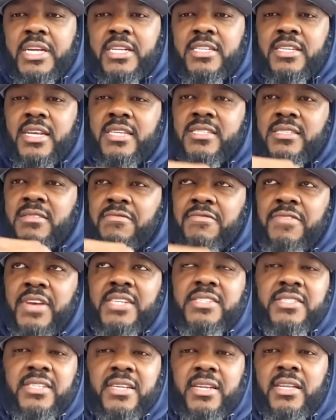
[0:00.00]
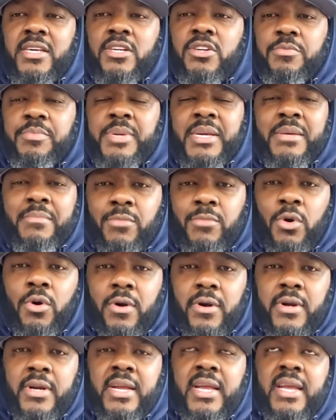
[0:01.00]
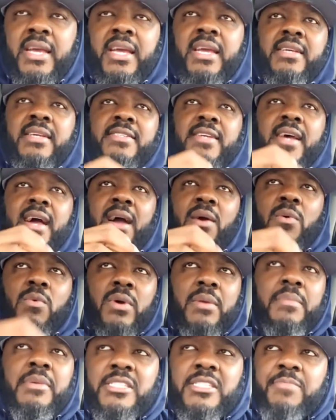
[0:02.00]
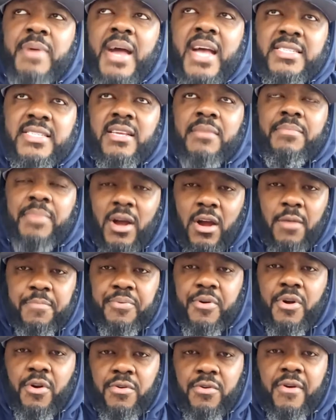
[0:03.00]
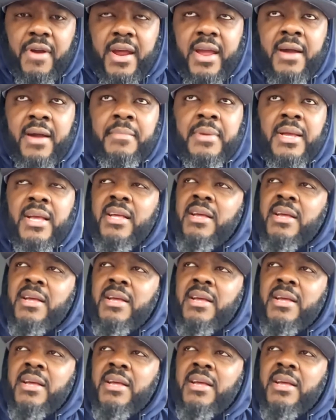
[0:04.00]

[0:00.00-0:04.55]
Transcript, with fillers: could just invest a little bit more into our women's basketball program,